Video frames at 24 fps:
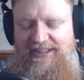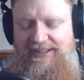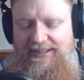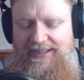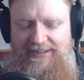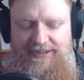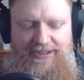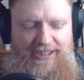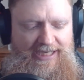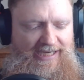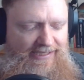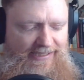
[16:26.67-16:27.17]

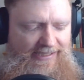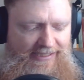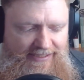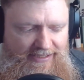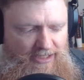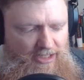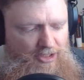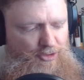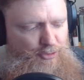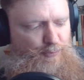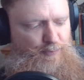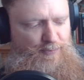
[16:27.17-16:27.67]
Yeah, I
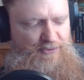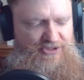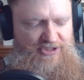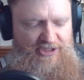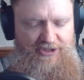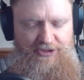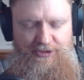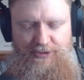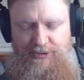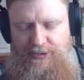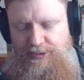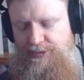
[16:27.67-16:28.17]
100%
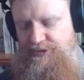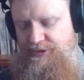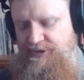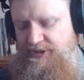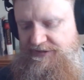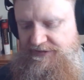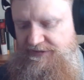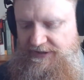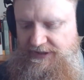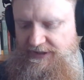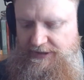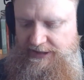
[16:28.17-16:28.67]
agree with you. I
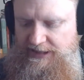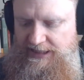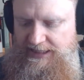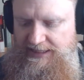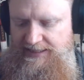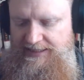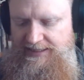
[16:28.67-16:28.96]
think,